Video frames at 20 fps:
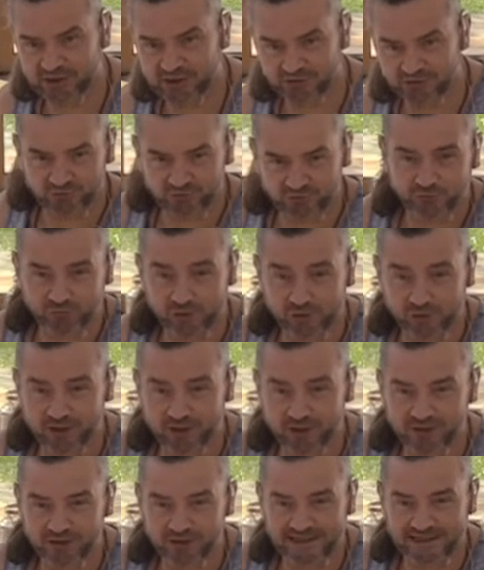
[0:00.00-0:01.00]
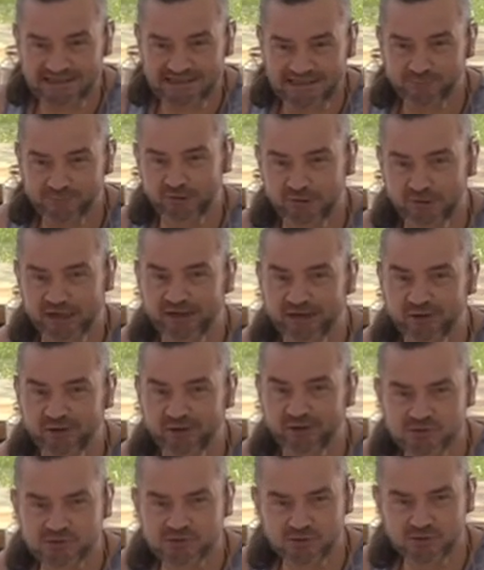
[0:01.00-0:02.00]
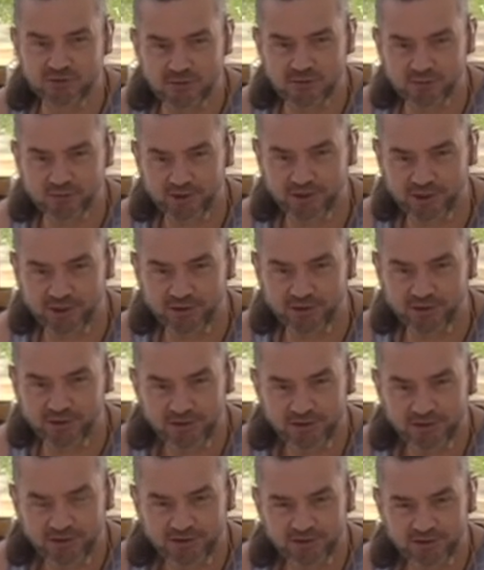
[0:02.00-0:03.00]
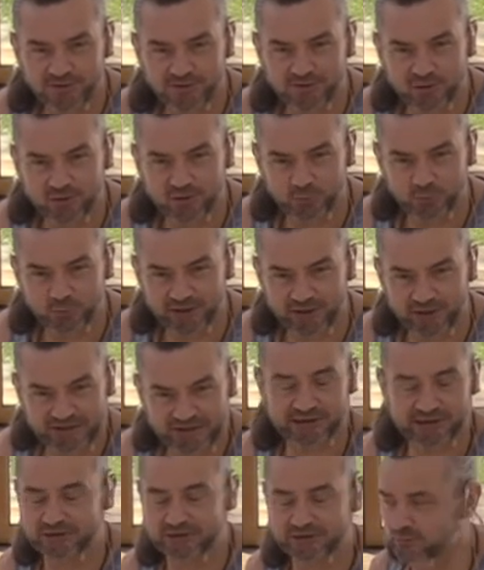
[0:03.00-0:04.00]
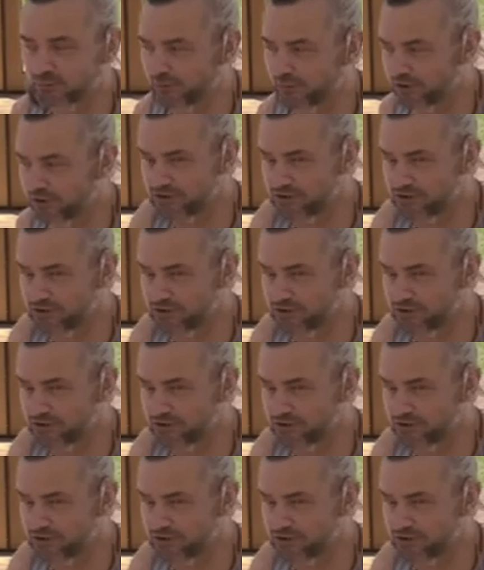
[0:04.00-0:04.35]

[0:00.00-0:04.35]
If you've got a lazy boy lounger or something, that would be ideal